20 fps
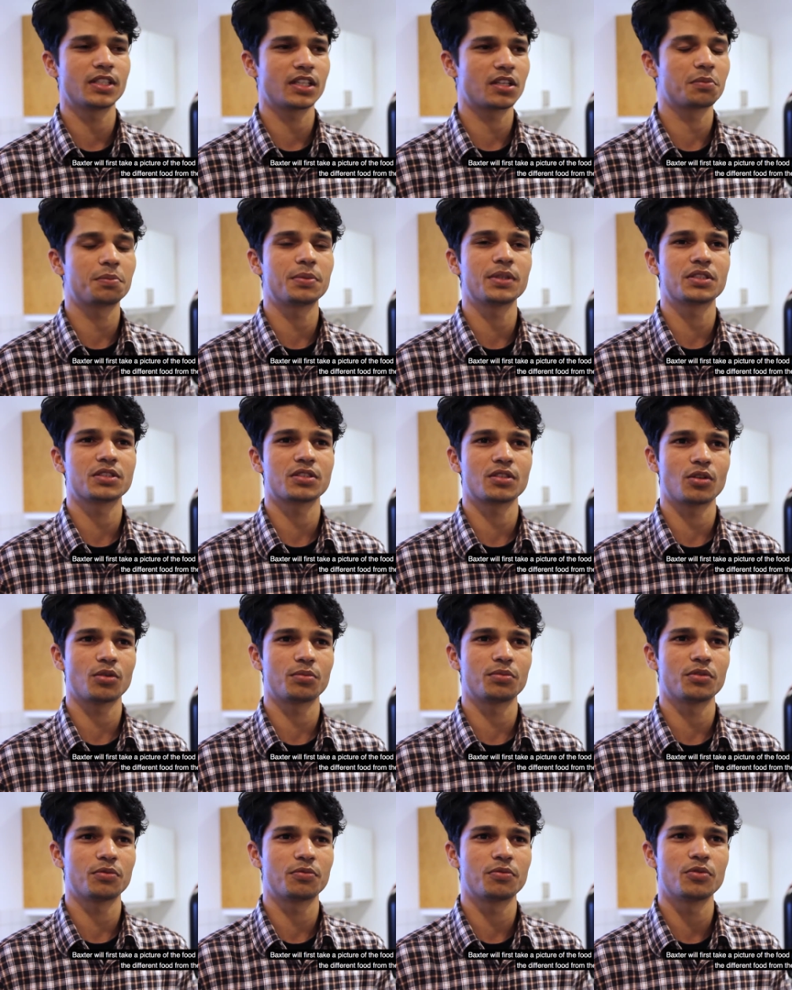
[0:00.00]
take a picture of
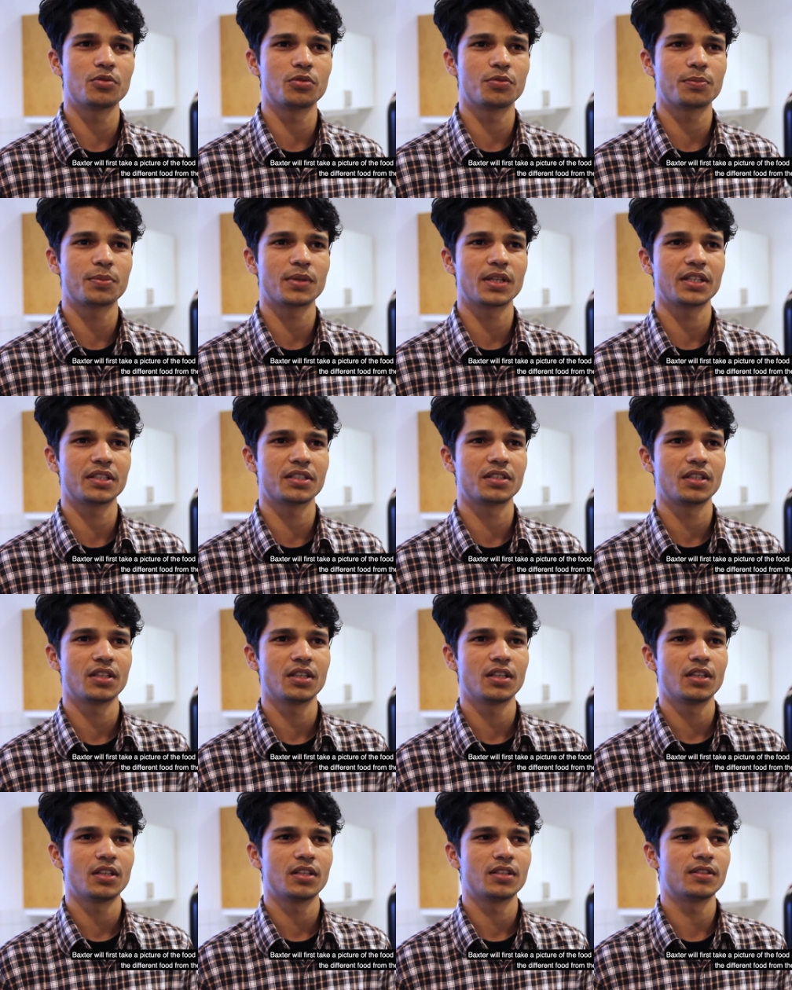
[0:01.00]
the food plate,
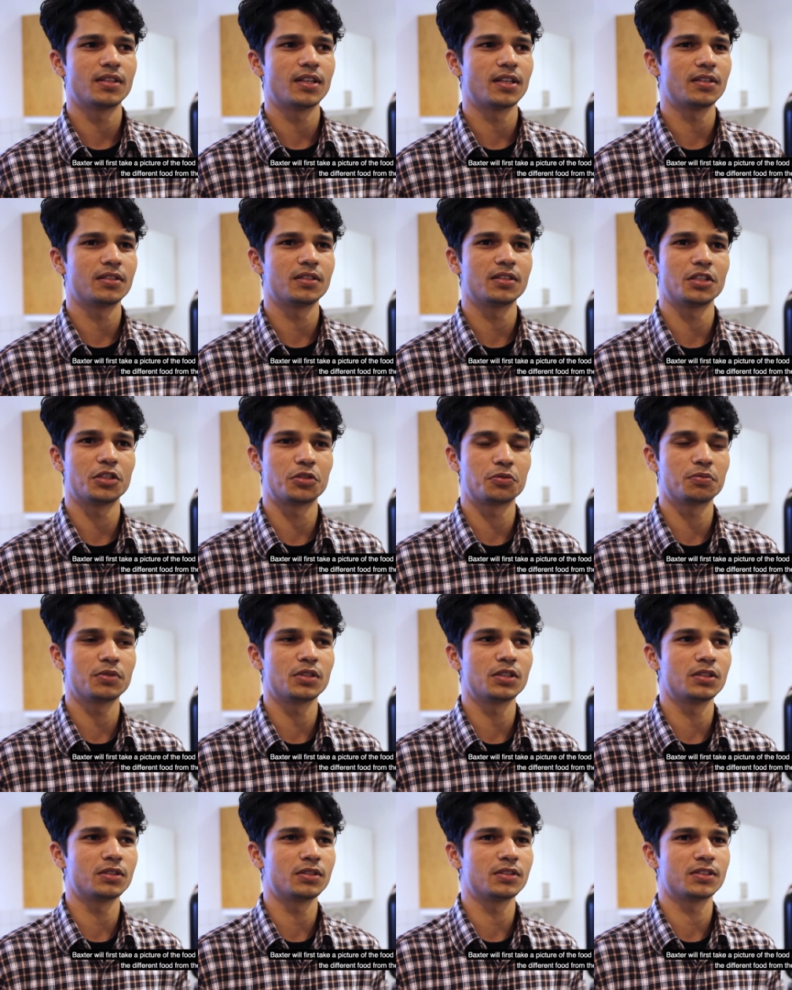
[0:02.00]
then it
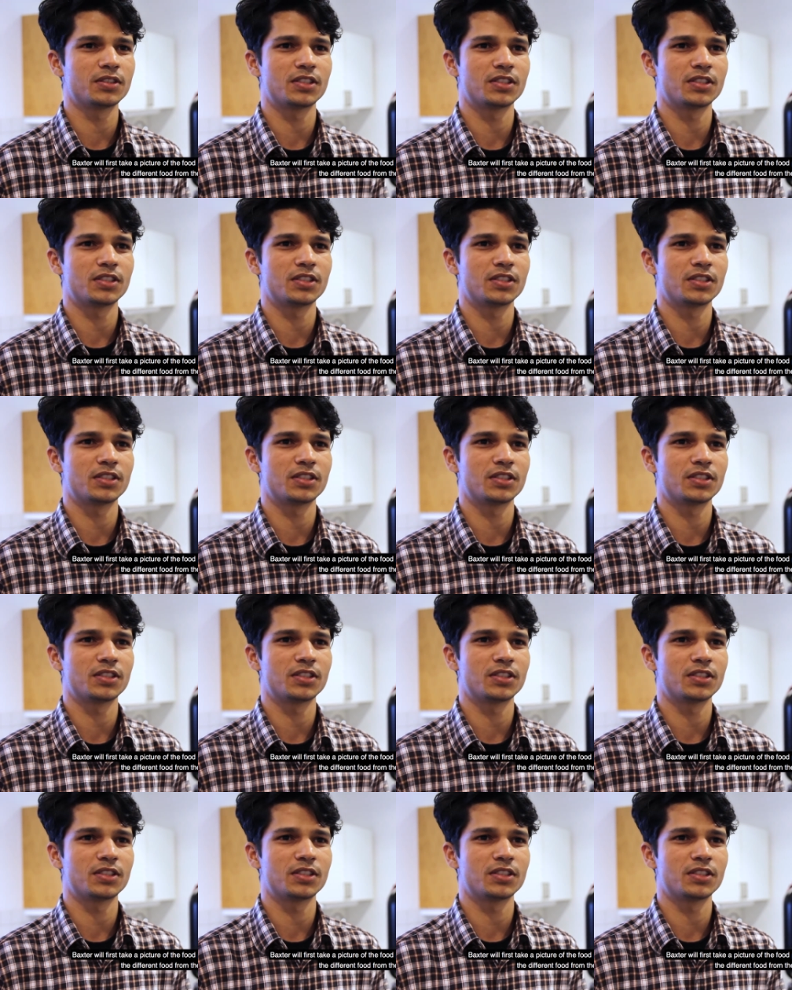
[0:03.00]
will